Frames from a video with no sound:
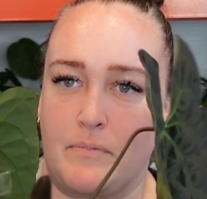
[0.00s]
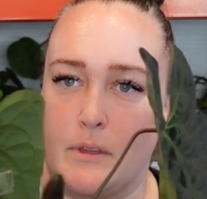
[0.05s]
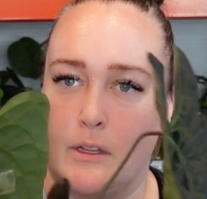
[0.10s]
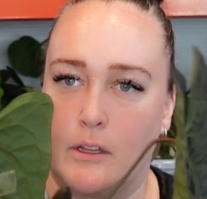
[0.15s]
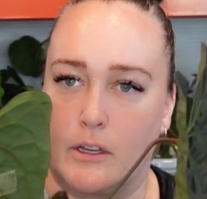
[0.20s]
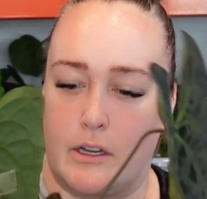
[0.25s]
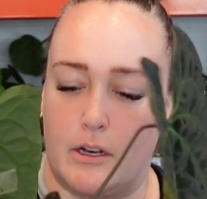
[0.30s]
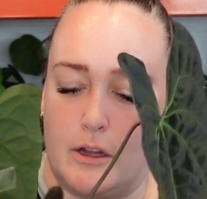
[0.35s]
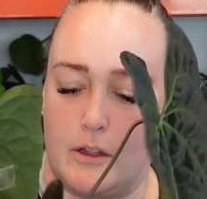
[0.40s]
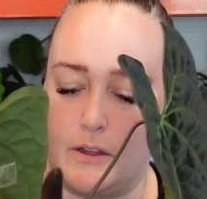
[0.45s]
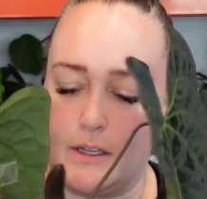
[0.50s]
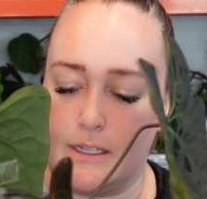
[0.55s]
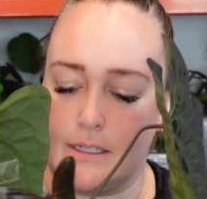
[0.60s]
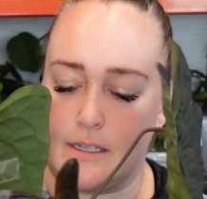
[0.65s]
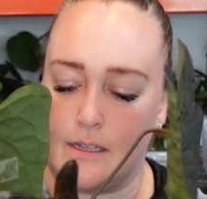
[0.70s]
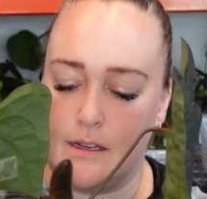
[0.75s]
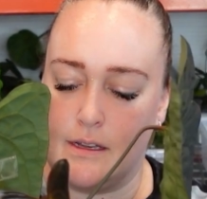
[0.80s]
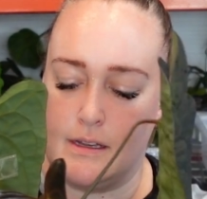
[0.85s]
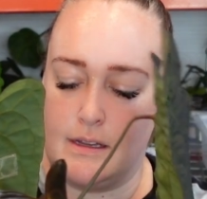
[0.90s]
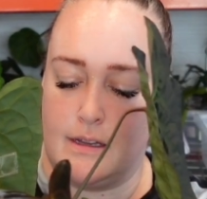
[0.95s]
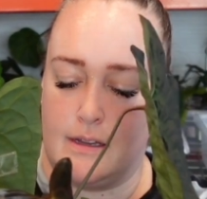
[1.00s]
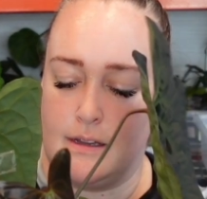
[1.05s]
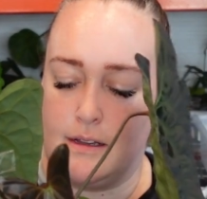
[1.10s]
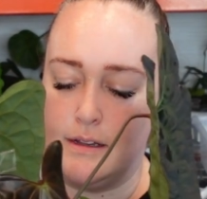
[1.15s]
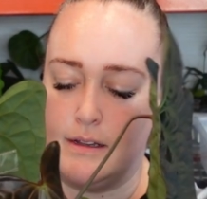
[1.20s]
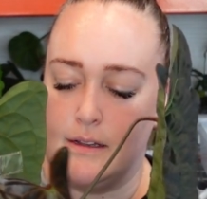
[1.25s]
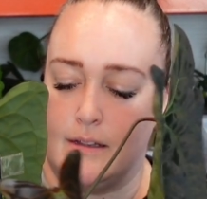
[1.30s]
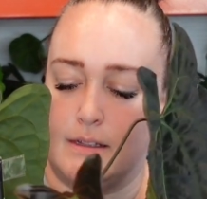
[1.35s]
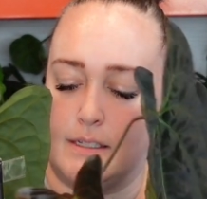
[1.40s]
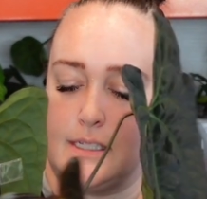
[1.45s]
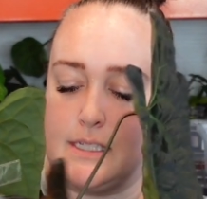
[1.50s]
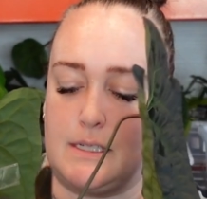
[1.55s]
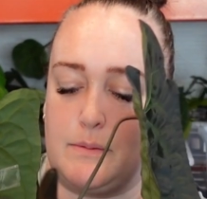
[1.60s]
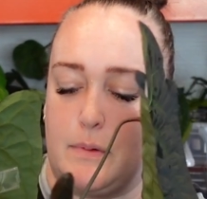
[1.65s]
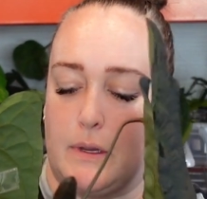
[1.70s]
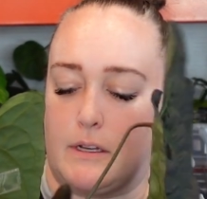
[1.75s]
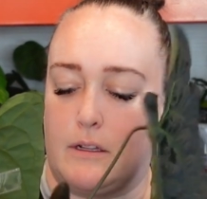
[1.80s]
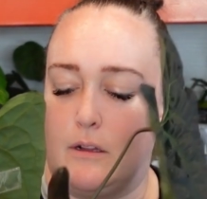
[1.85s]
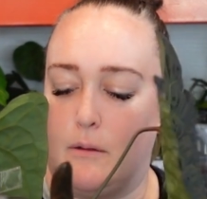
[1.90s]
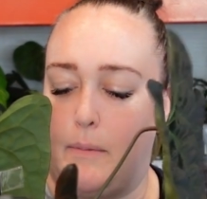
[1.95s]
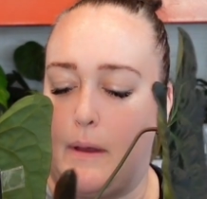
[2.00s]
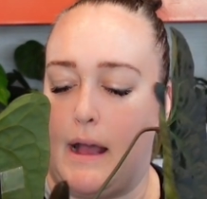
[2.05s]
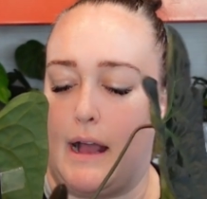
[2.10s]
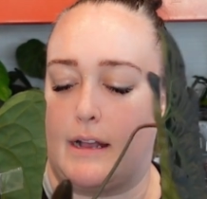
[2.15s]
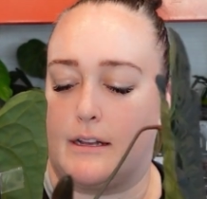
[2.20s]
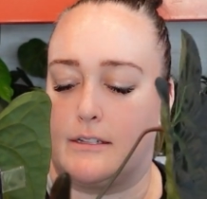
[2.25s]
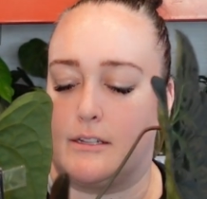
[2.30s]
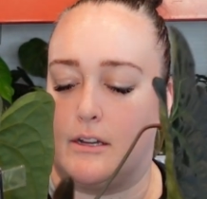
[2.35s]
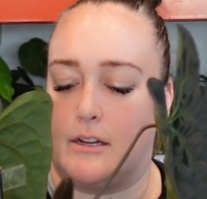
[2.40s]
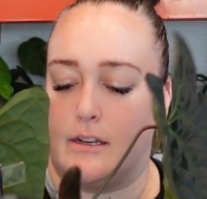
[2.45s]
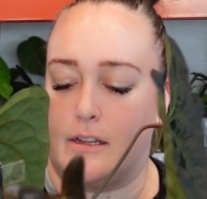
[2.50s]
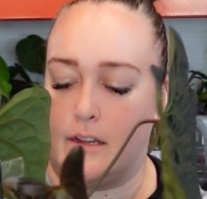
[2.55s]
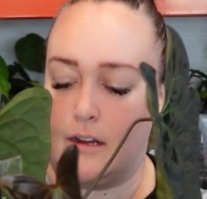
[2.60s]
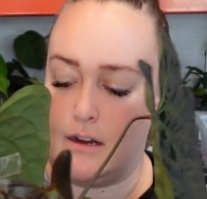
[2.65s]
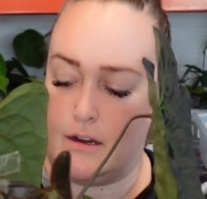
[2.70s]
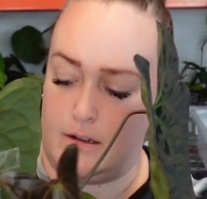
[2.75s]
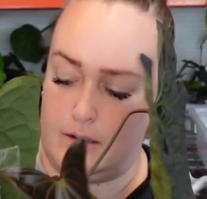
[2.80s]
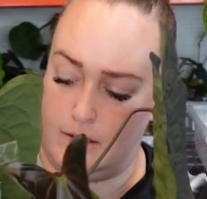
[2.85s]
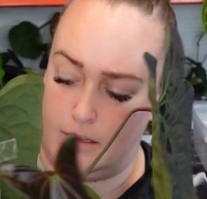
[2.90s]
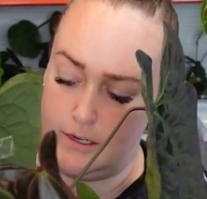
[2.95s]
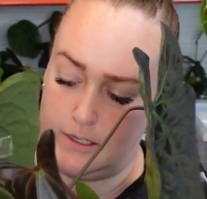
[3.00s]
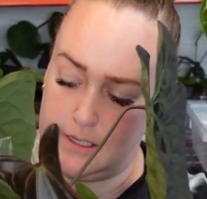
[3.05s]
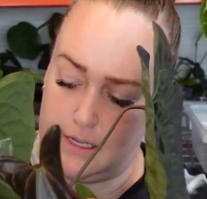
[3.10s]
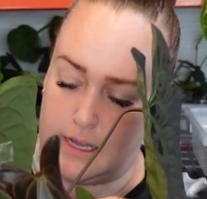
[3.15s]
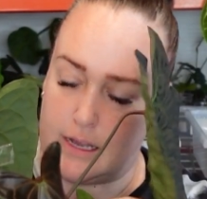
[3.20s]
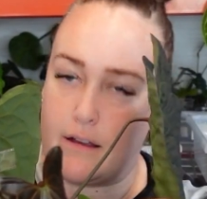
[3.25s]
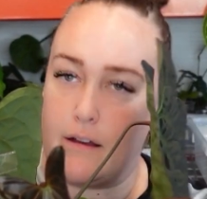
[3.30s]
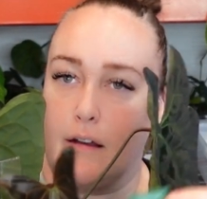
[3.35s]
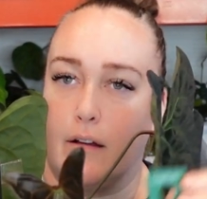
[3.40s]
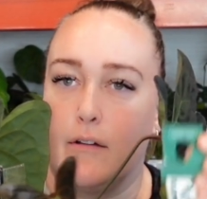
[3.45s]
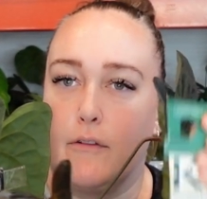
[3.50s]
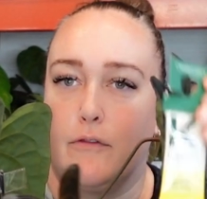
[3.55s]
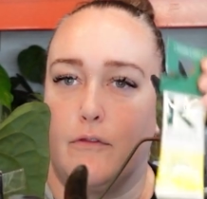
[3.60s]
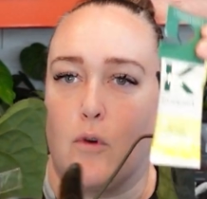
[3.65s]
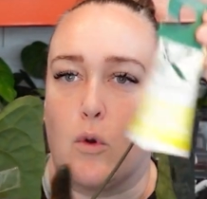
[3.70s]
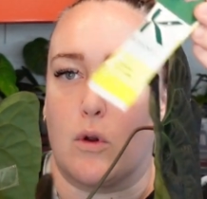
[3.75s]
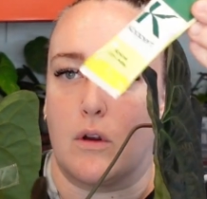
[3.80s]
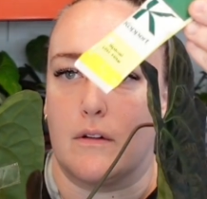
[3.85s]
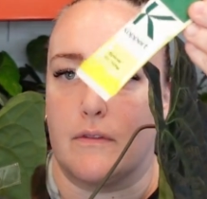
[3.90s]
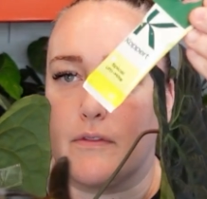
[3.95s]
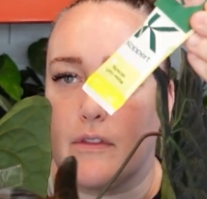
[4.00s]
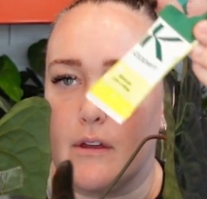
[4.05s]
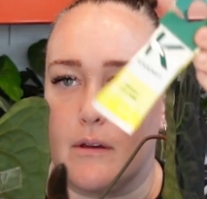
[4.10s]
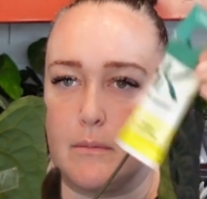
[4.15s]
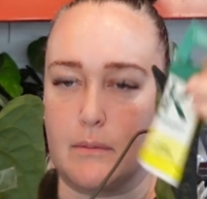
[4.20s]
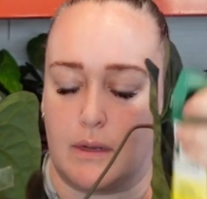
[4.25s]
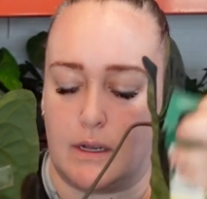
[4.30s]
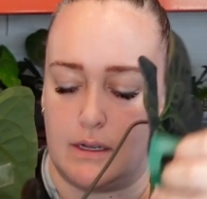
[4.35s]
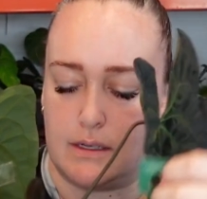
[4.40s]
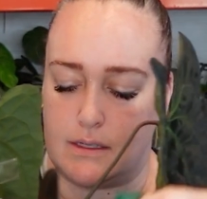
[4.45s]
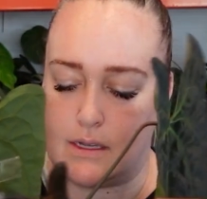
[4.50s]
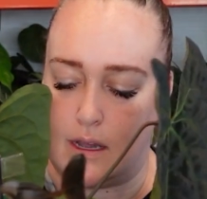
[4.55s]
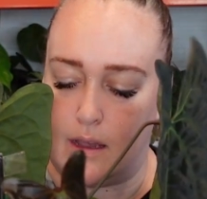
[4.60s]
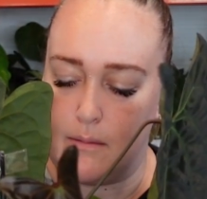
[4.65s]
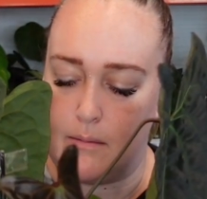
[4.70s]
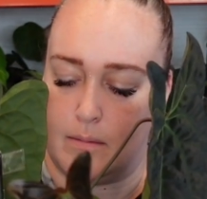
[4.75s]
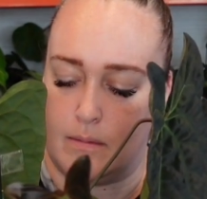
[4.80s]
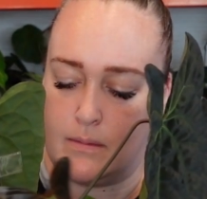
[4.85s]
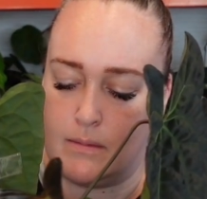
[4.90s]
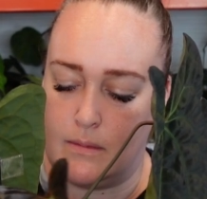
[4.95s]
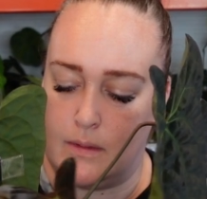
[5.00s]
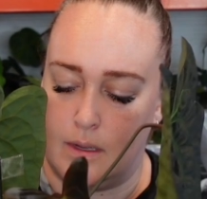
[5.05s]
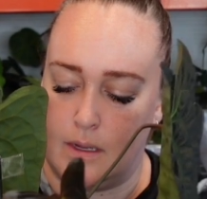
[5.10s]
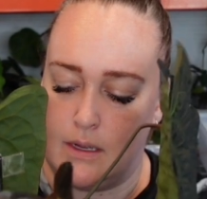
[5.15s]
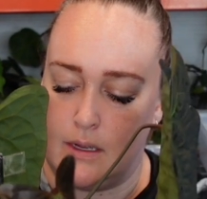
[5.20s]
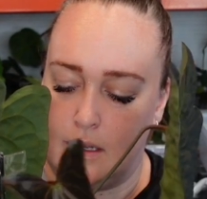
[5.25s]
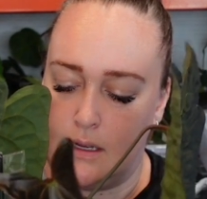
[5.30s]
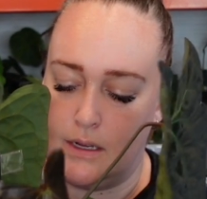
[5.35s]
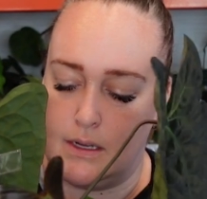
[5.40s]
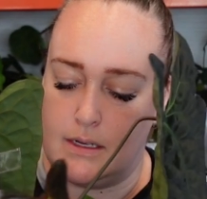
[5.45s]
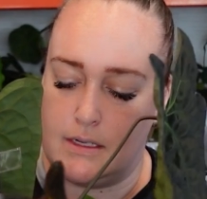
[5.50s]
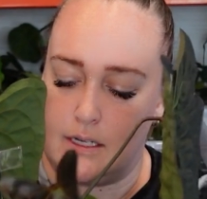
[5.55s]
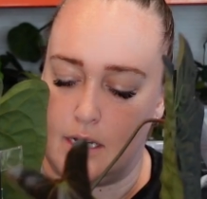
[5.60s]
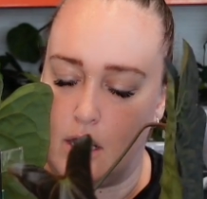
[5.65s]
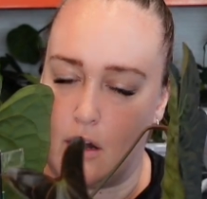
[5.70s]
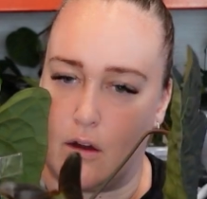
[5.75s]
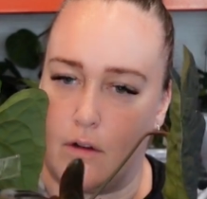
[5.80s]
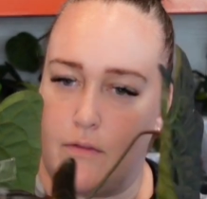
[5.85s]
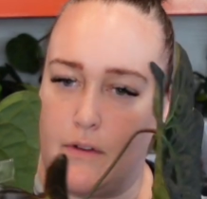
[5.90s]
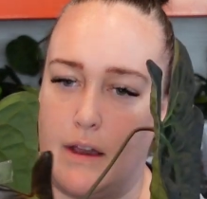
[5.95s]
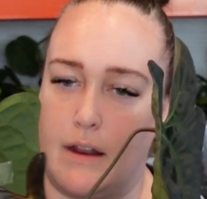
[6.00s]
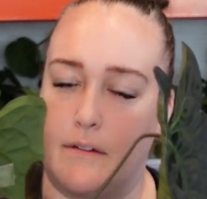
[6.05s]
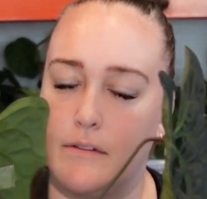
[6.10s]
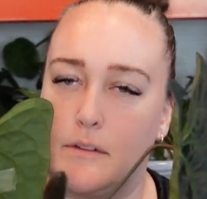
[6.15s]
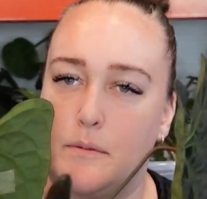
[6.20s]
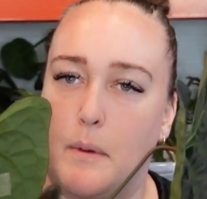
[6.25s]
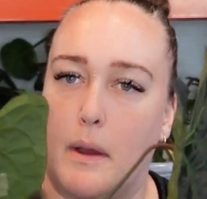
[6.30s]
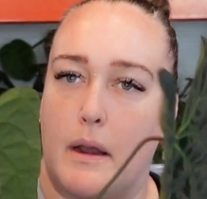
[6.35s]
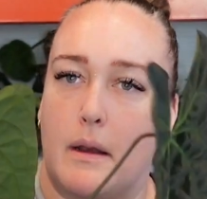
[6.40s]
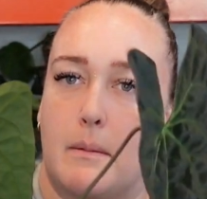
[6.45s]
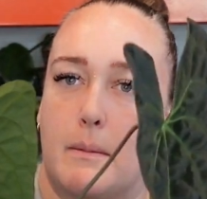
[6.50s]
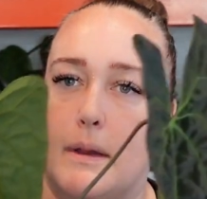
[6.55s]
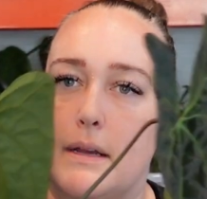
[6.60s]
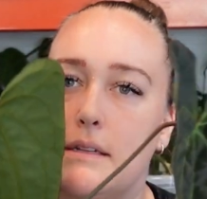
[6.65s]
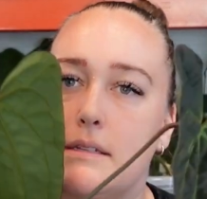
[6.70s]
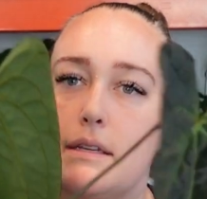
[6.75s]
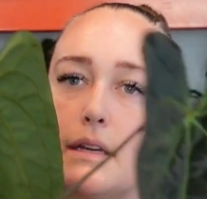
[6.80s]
Look at all these spickle packs on here. There's like 4 of them because I'm terrified of spider mites